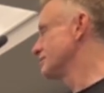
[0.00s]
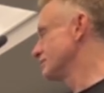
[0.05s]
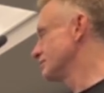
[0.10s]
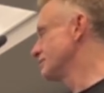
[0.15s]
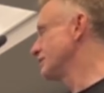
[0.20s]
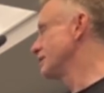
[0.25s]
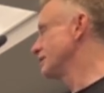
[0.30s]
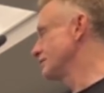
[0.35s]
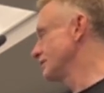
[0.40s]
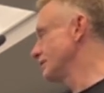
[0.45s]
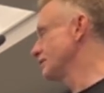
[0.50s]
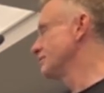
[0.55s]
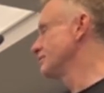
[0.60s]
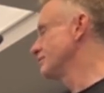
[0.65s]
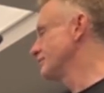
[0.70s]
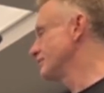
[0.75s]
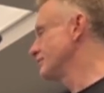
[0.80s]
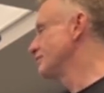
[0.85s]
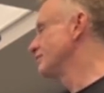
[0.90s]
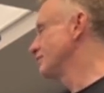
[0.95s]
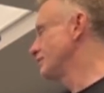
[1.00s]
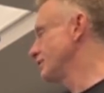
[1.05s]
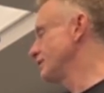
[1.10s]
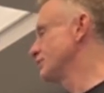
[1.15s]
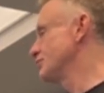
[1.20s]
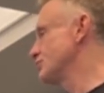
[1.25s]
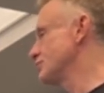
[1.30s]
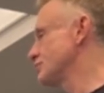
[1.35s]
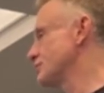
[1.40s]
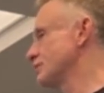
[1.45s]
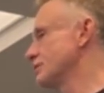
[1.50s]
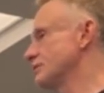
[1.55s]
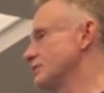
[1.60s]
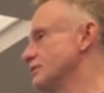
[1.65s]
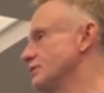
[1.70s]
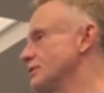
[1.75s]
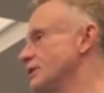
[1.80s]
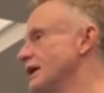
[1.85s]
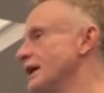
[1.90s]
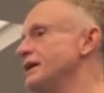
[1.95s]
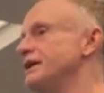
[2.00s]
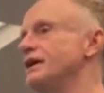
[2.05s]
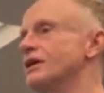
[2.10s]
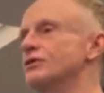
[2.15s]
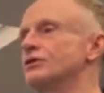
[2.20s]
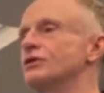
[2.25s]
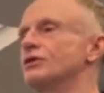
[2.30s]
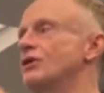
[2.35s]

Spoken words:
Yeah, very interesting. Okay, any other